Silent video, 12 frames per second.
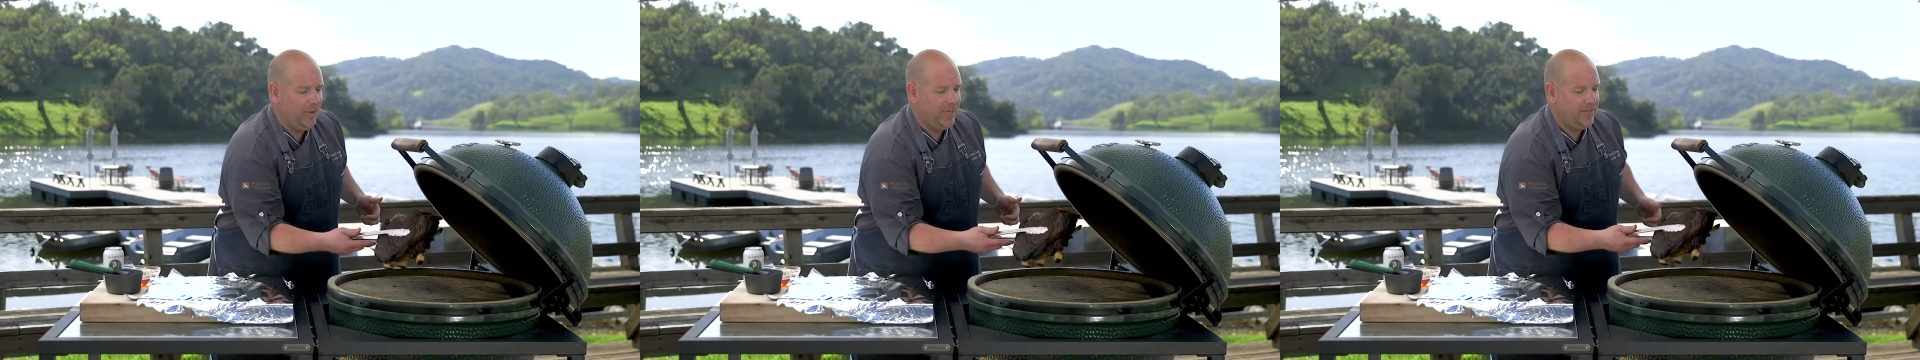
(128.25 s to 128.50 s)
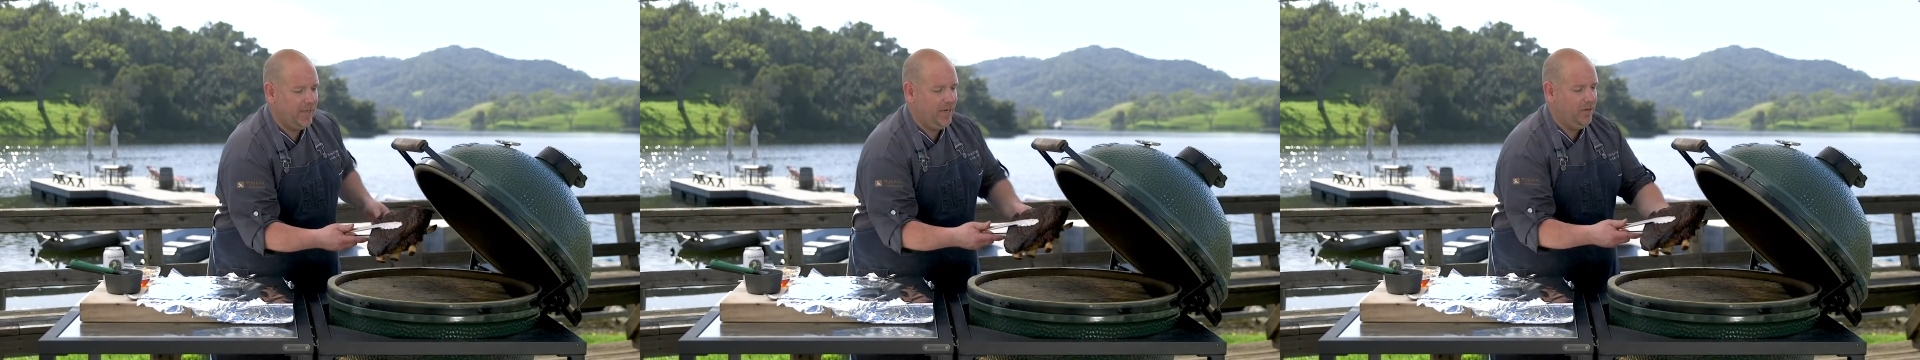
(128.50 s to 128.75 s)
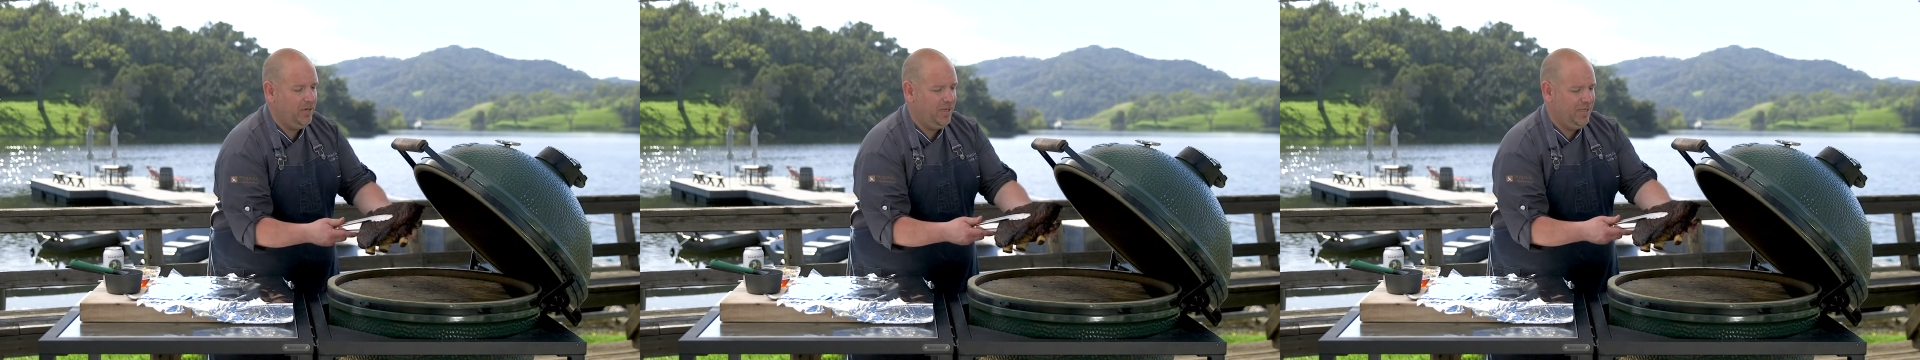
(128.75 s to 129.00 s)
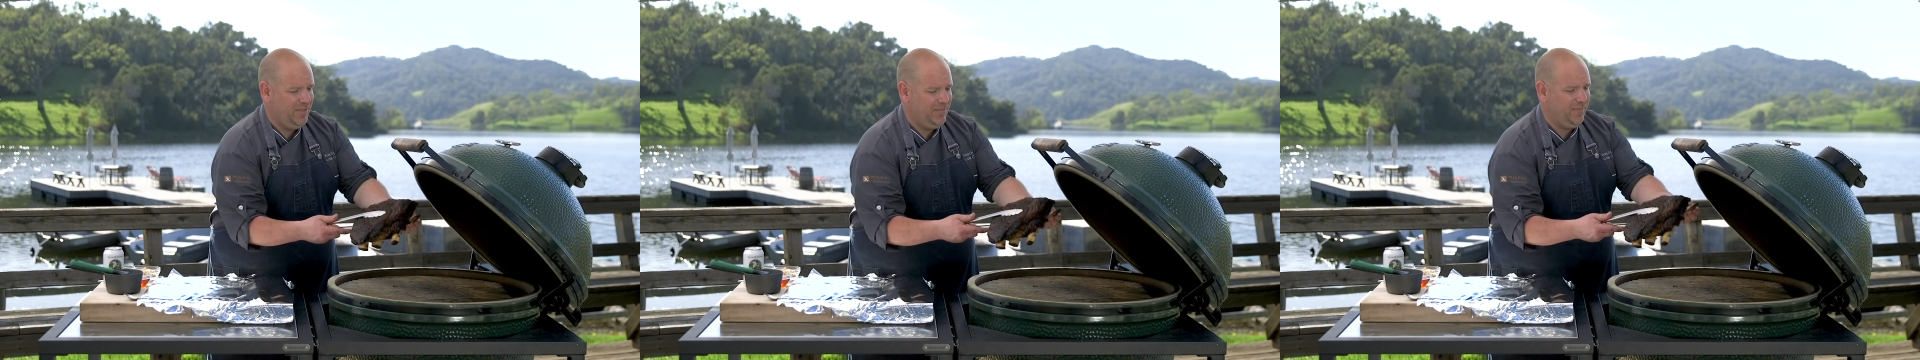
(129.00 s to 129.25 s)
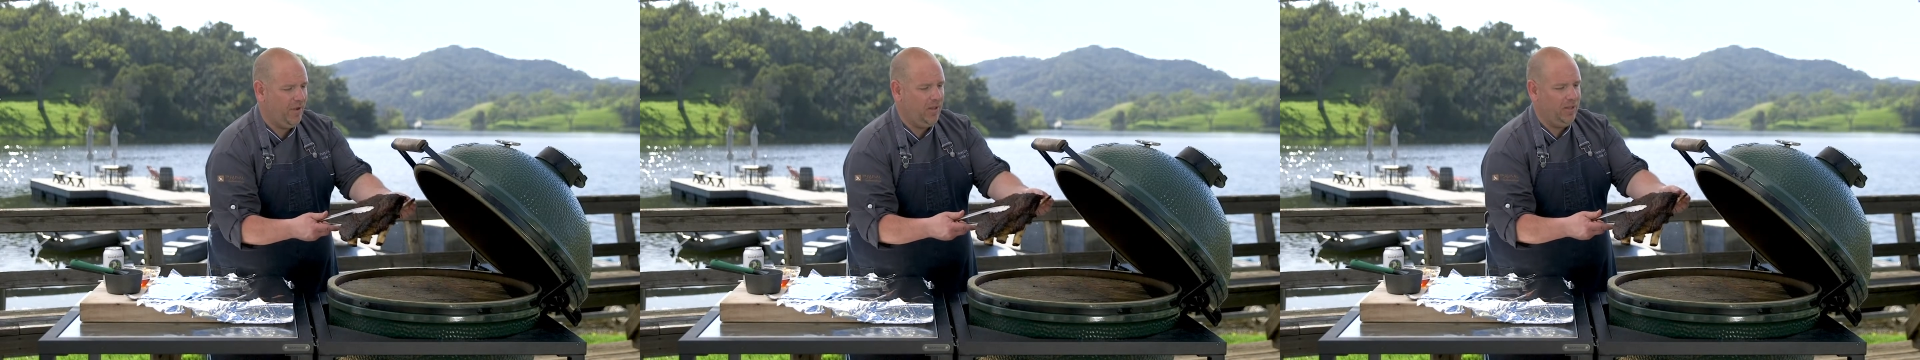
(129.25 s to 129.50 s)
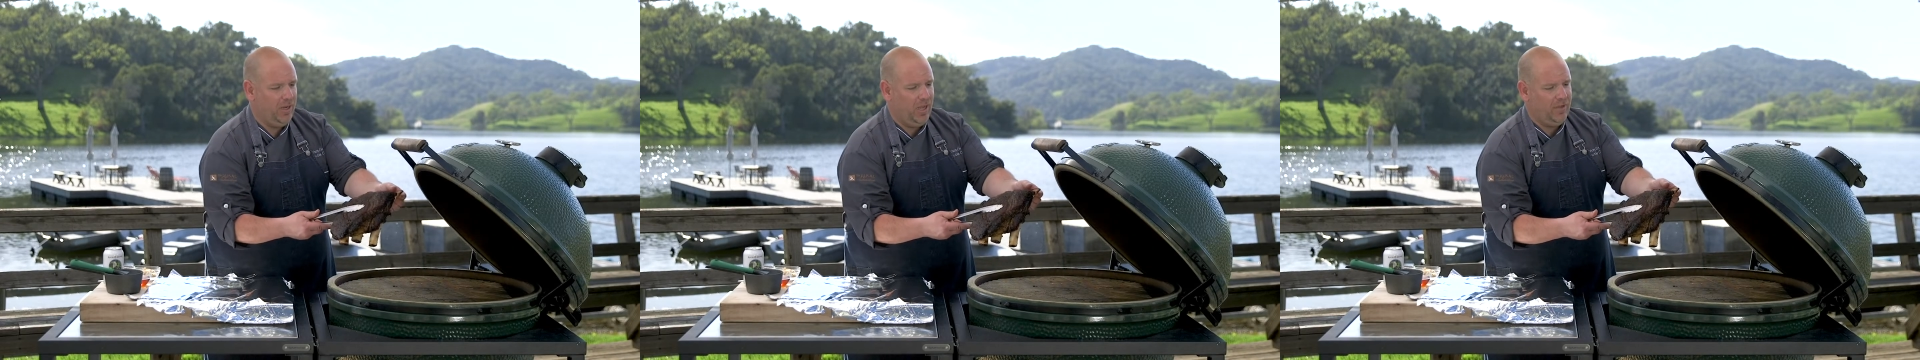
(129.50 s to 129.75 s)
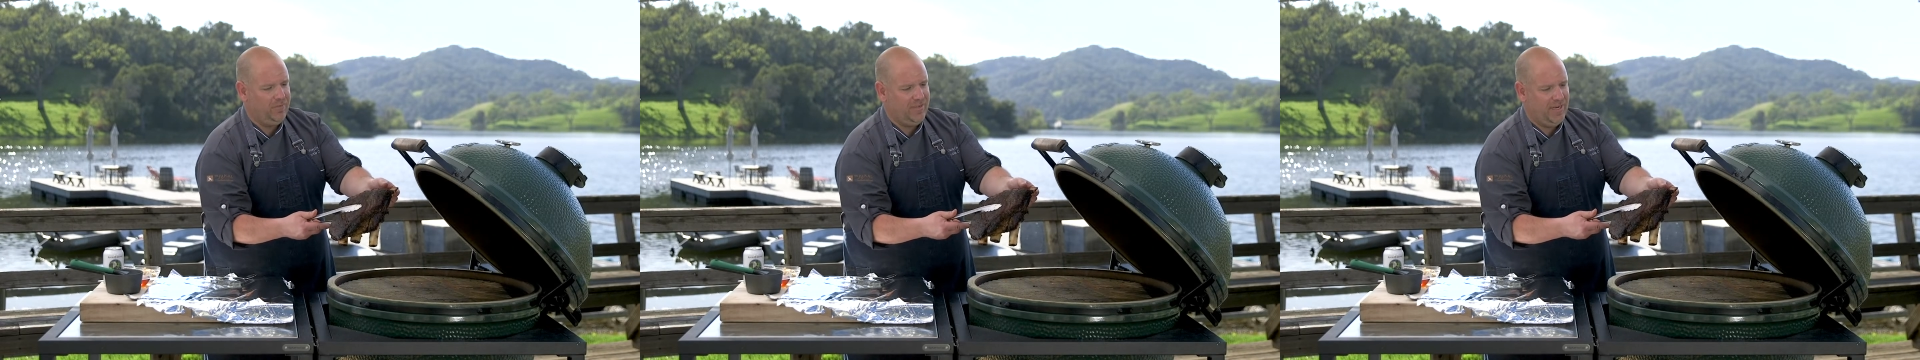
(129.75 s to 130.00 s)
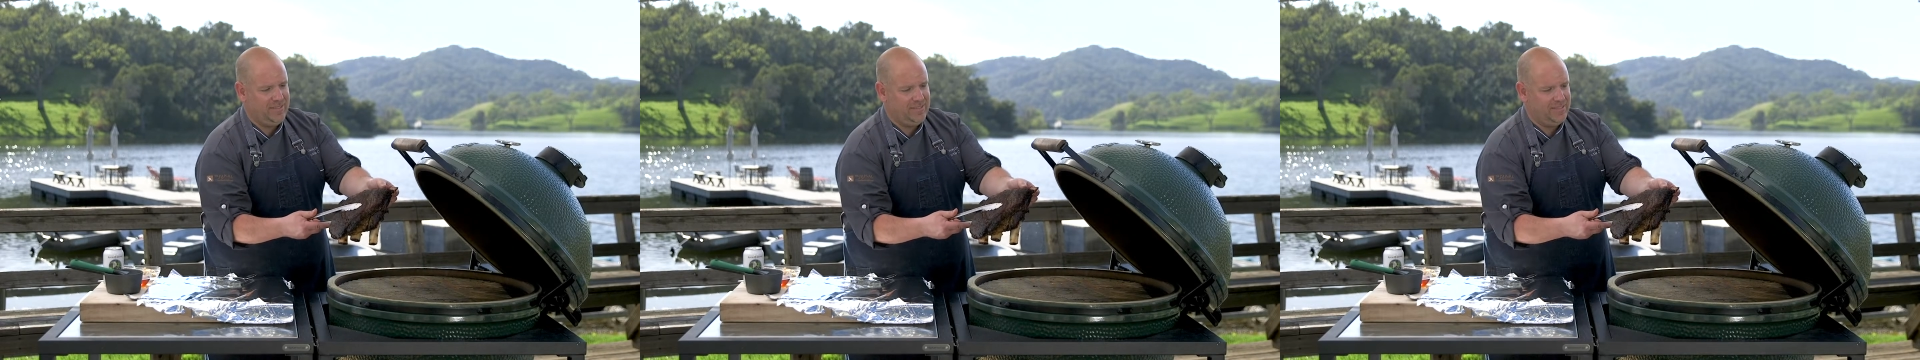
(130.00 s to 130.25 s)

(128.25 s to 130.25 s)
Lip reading: right there? It's falling off, nice